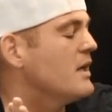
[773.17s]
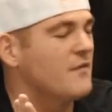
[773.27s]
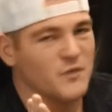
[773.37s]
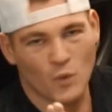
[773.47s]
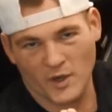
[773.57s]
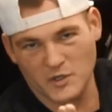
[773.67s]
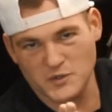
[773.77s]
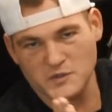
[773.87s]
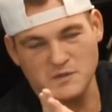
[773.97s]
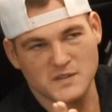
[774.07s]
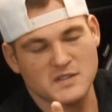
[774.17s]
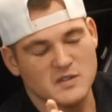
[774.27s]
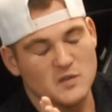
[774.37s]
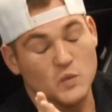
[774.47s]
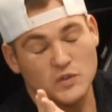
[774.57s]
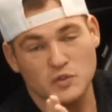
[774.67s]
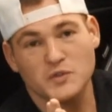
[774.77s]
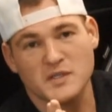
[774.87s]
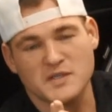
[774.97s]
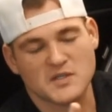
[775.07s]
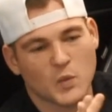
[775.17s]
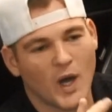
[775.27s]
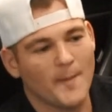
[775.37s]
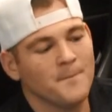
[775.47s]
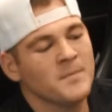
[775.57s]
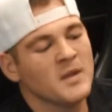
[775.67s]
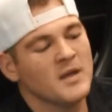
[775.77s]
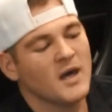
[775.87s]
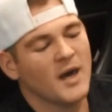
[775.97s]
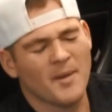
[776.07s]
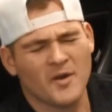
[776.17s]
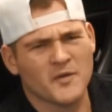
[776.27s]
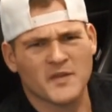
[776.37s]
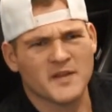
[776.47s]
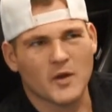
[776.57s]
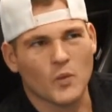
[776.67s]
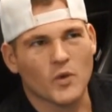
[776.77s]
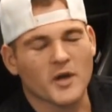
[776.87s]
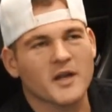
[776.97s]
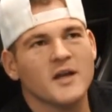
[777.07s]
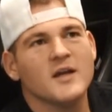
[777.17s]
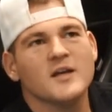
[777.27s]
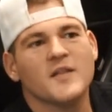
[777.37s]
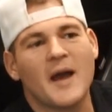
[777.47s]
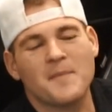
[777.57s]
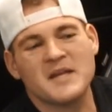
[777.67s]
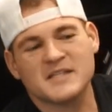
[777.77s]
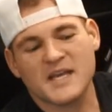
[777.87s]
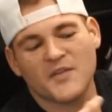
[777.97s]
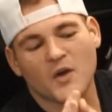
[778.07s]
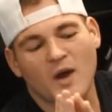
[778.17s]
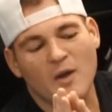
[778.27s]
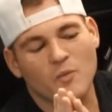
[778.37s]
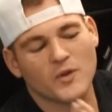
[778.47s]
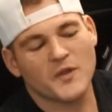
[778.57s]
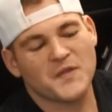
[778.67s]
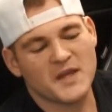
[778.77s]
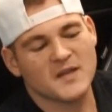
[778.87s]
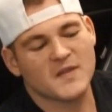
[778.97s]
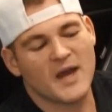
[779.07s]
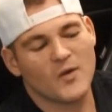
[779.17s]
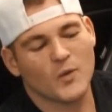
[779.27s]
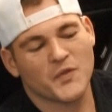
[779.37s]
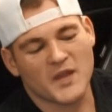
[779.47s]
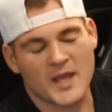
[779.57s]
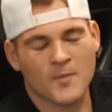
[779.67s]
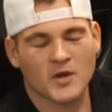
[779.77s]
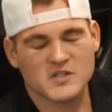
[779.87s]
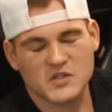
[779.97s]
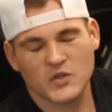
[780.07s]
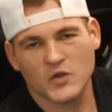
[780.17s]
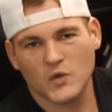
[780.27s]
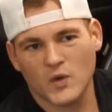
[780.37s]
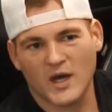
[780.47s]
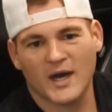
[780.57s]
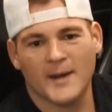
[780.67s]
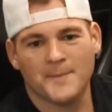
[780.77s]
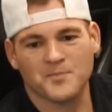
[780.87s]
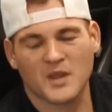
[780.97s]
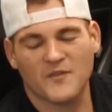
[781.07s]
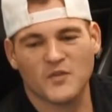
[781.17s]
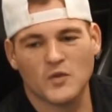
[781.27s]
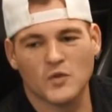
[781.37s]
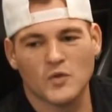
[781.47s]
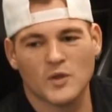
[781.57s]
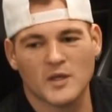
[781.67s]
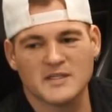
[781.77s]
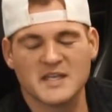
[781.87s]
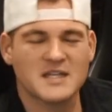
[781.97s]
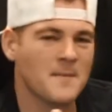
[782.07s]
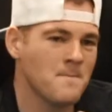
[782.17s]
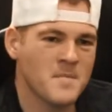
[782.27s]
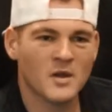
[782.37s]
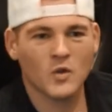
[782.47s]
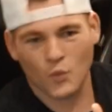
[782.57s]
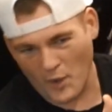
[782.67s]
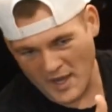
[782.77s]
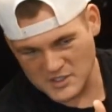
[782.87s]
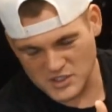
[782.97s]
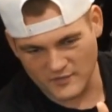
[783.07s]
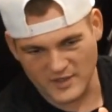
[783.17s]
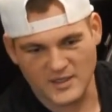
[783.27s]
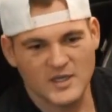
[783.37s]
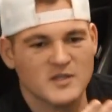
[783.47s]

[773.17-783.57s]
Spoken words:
If you want to do a 2zz swap. I don't even think that would work. That being said though, I really think that with the MR2, it's like the middle range of it.